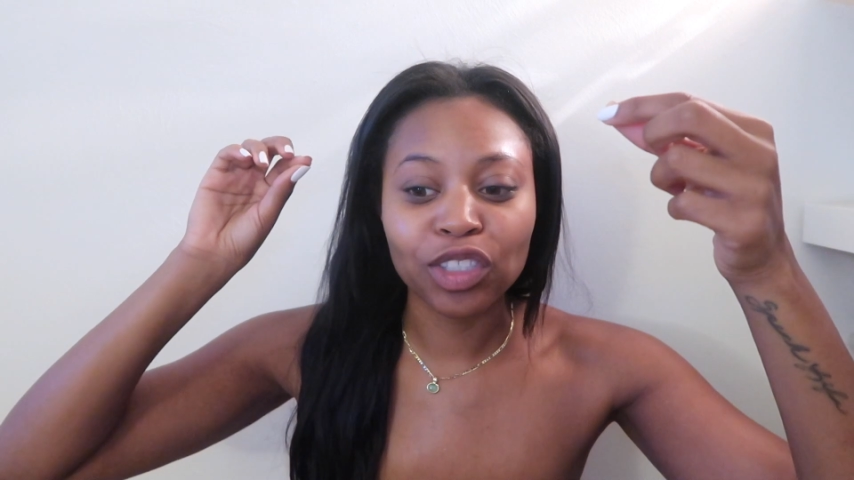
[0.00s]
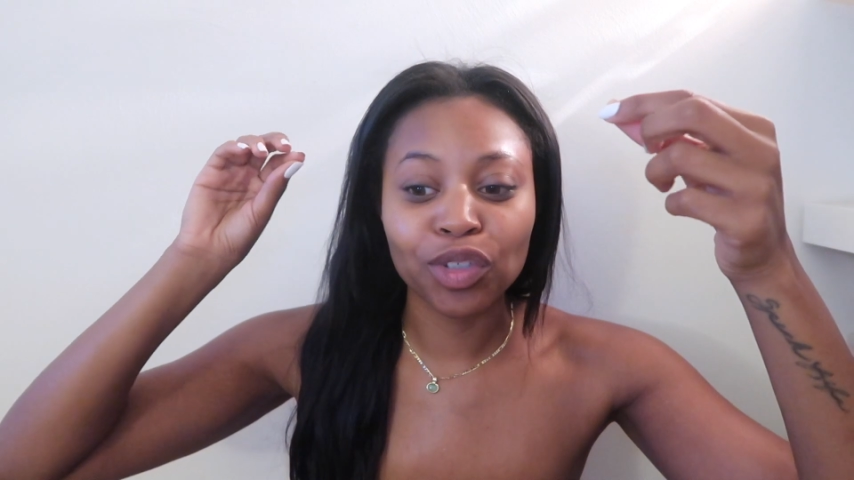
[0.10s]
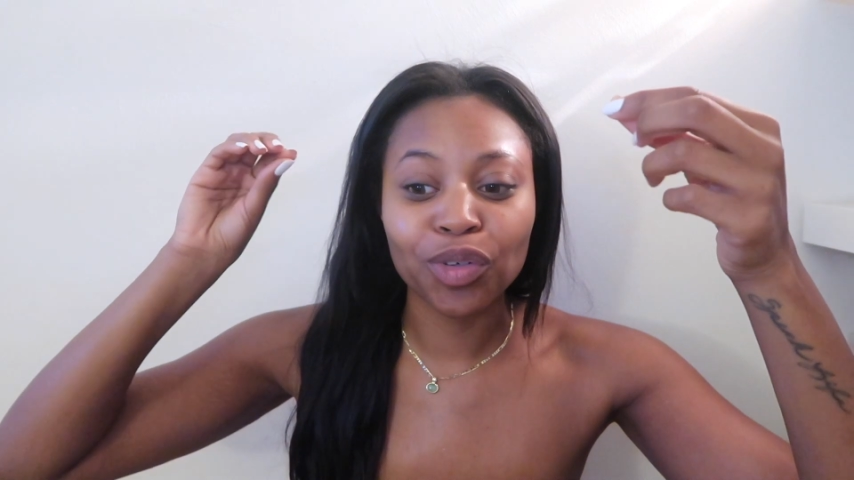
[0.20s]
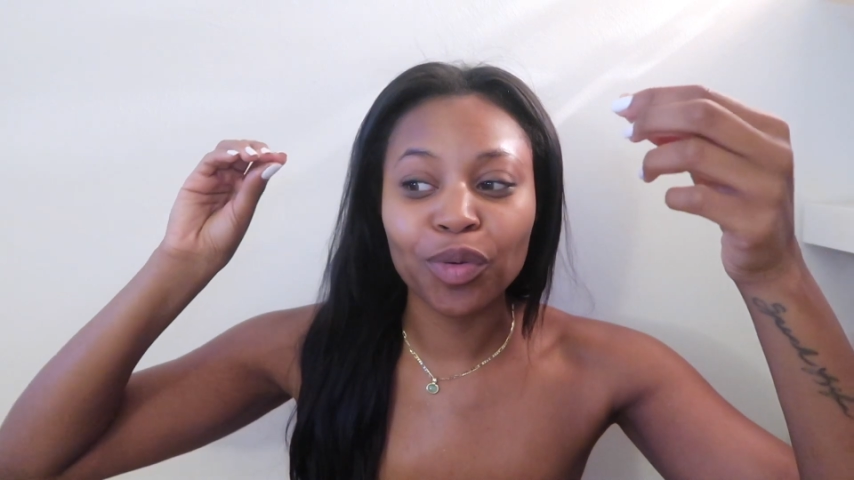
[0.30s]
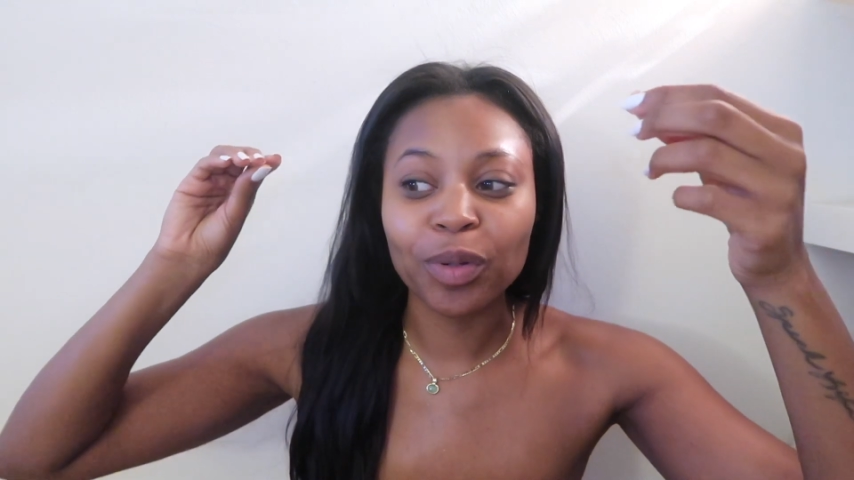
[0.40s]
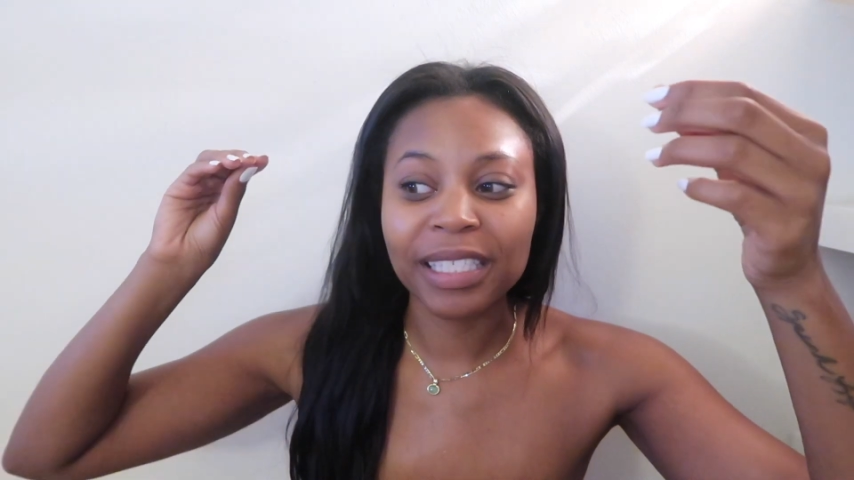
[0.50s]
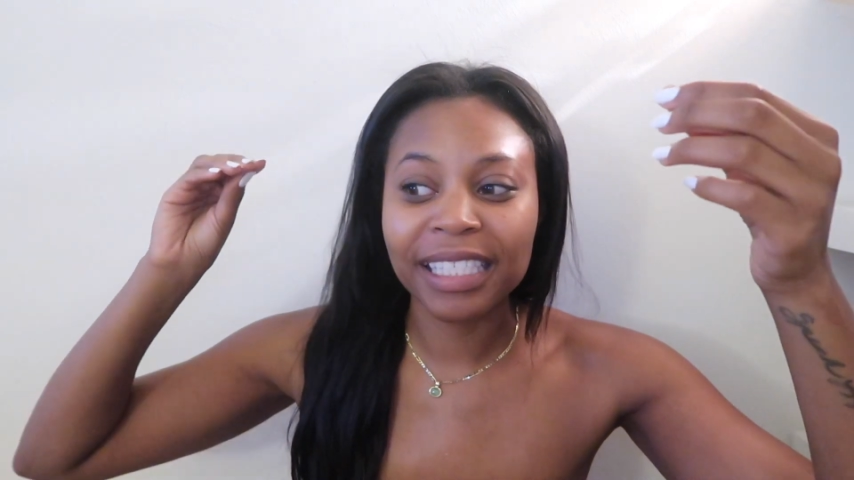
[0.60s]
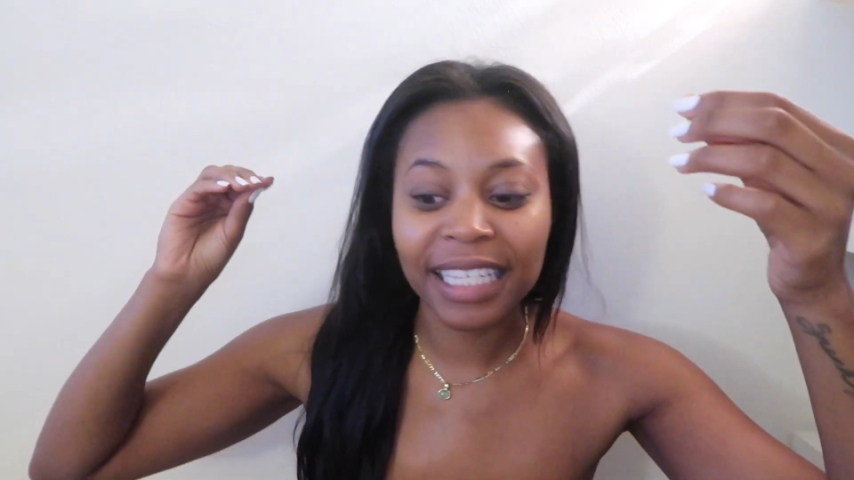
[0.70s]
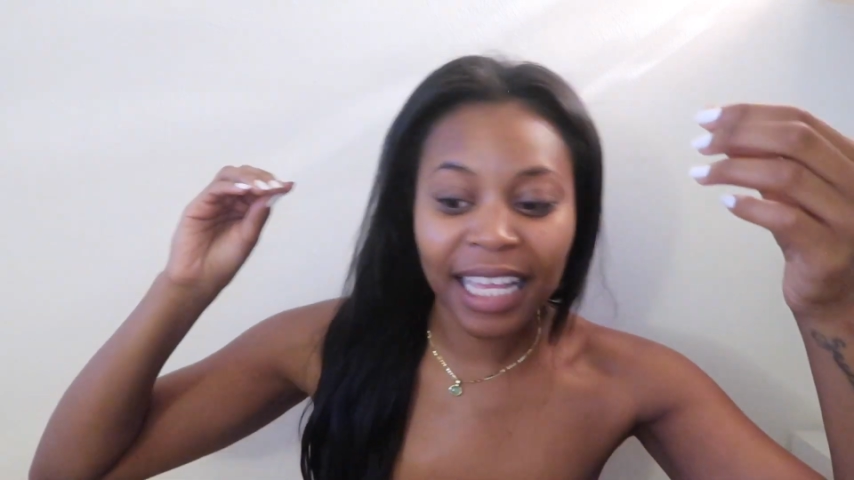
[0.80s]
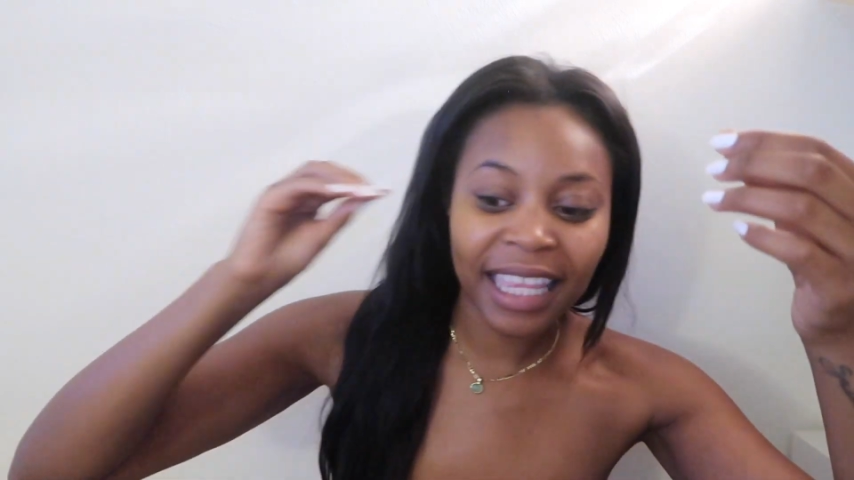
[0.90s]
to
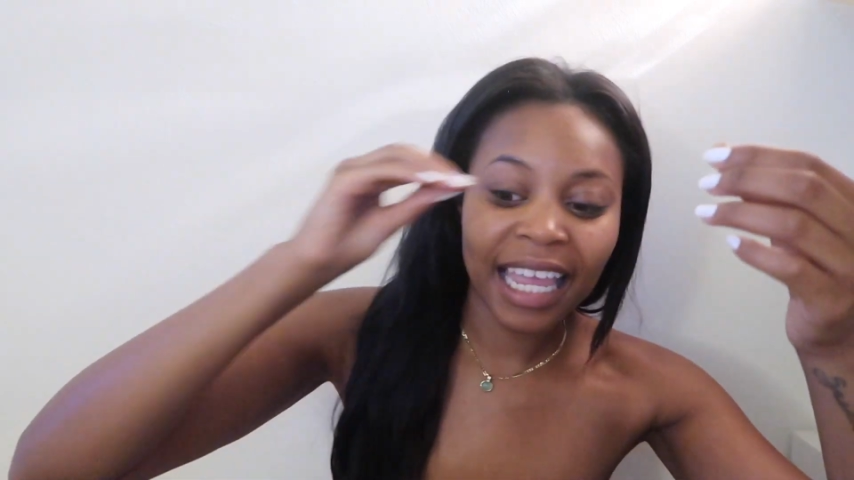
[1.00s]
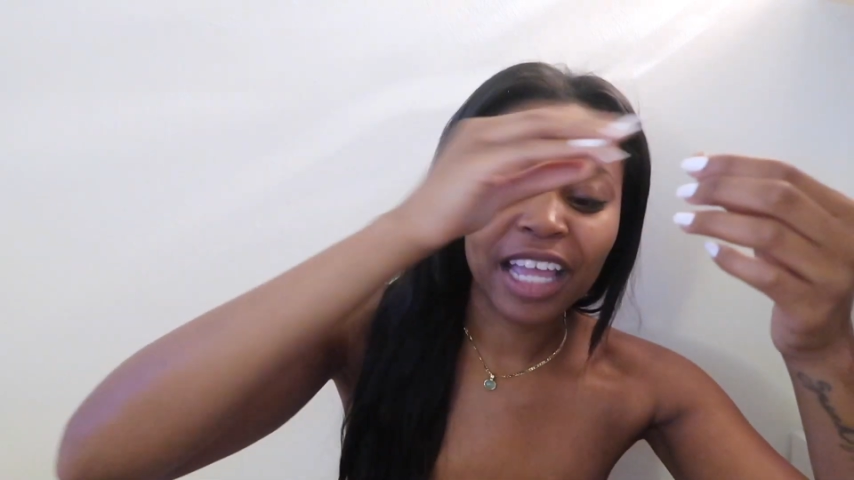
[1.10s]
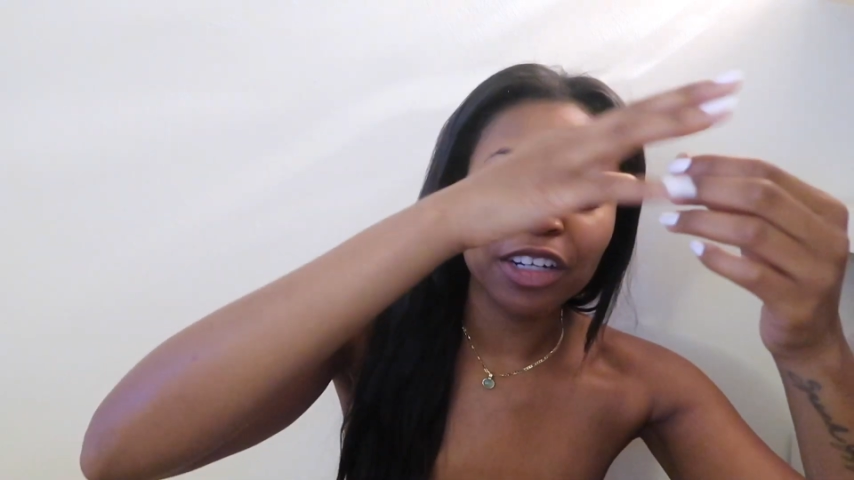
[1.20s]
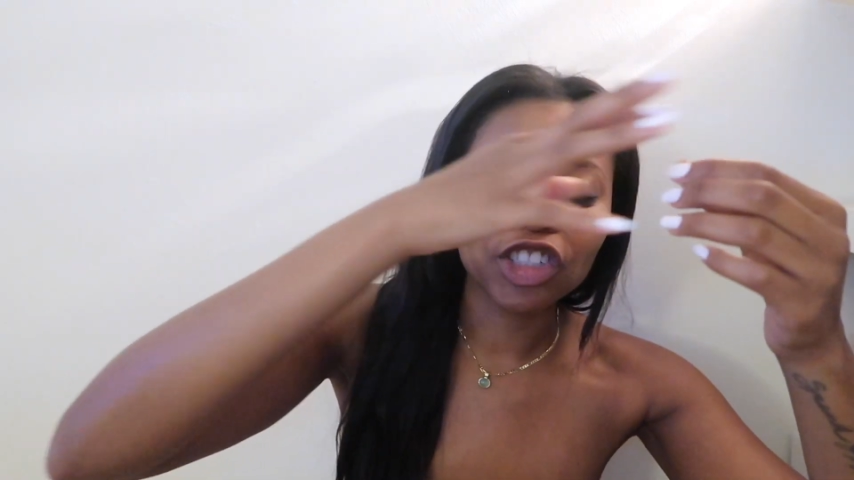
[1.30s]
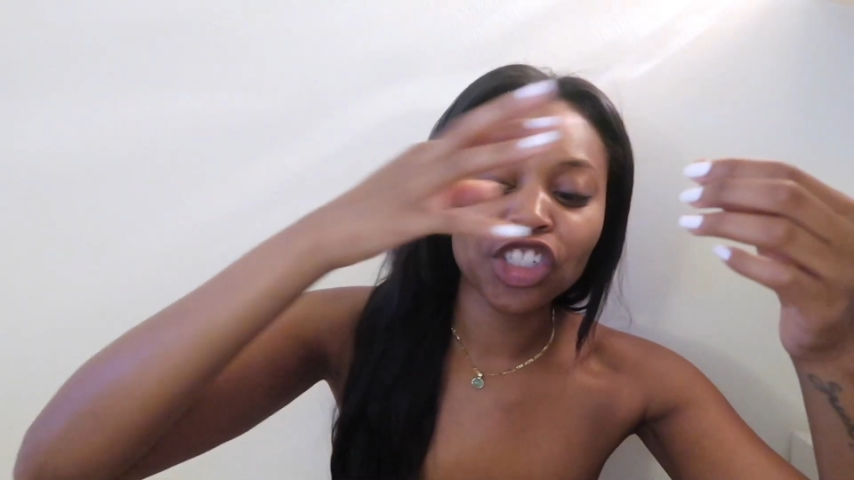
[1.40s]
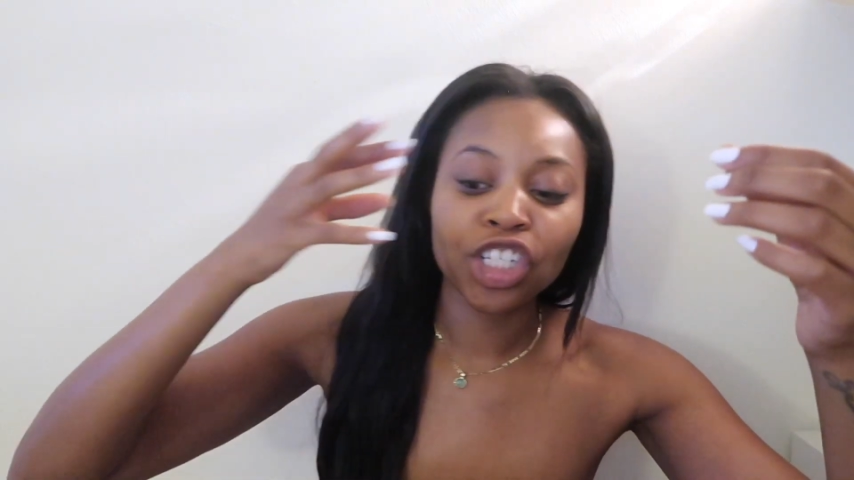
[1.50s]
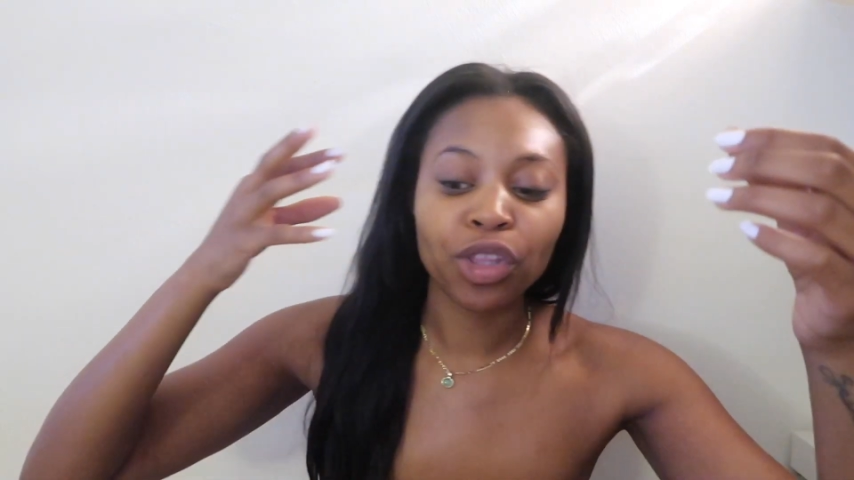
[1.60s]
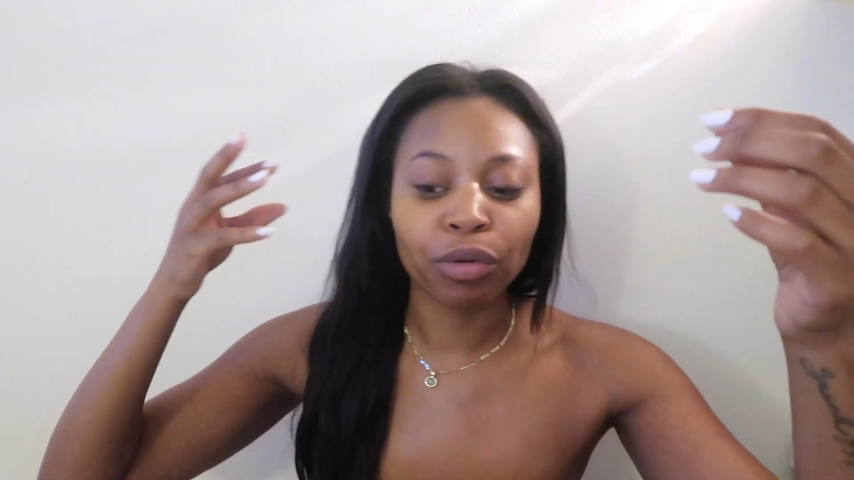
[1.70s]
send the energy